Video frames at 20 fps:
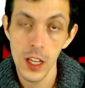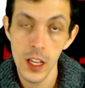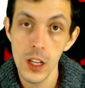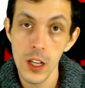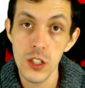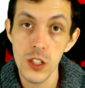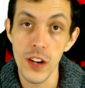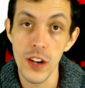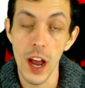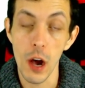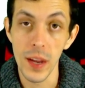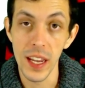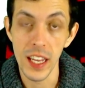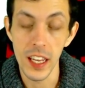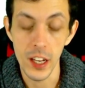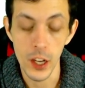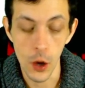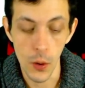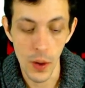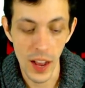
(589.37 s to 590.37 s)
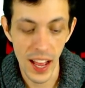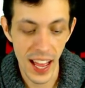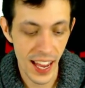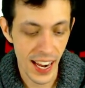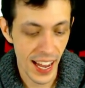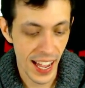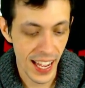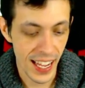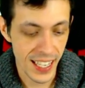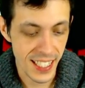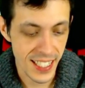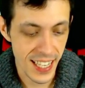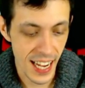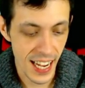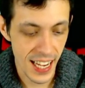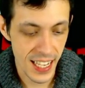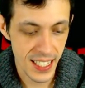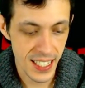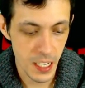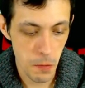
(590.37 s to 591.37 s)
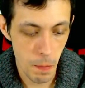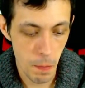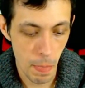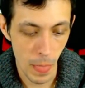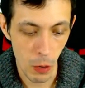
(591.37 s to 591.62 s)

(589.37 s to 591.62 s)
So now we can go ahead and test it.